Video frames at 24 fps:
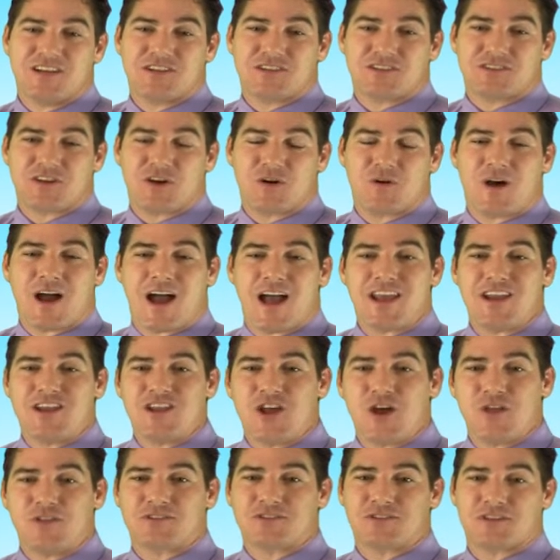So I
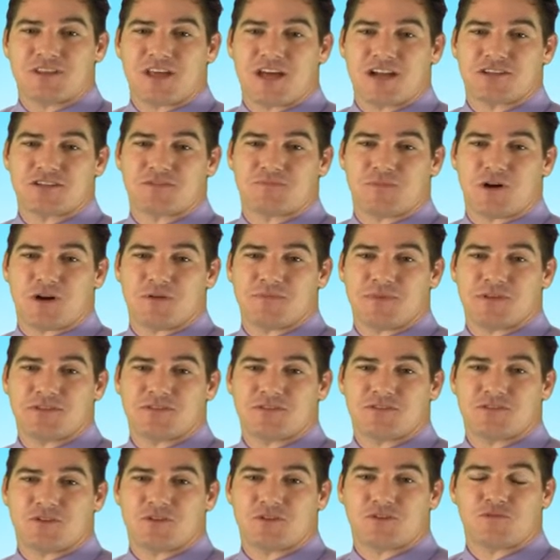know there's a lot of smart
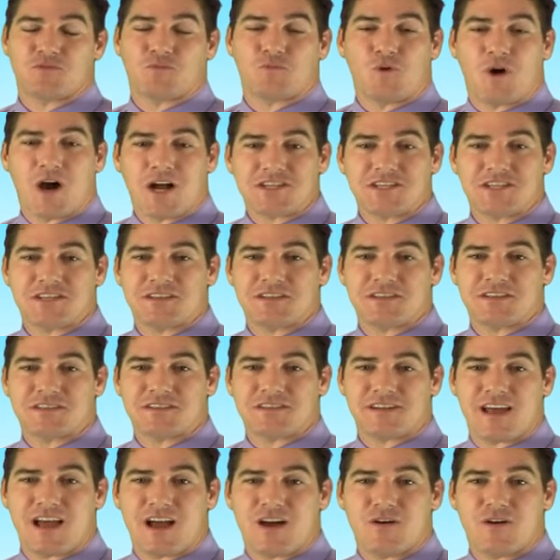business owners watching
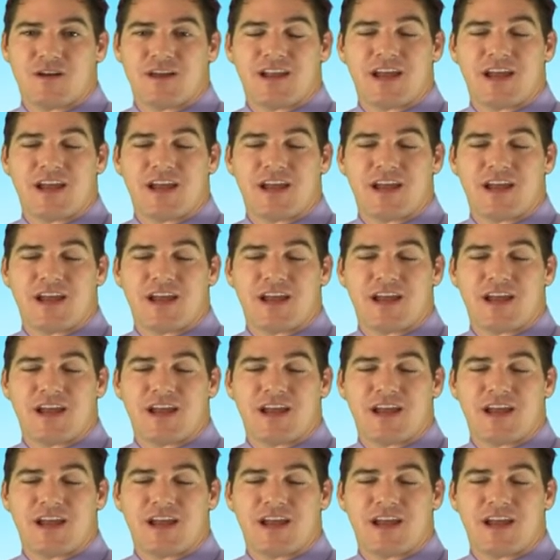this now,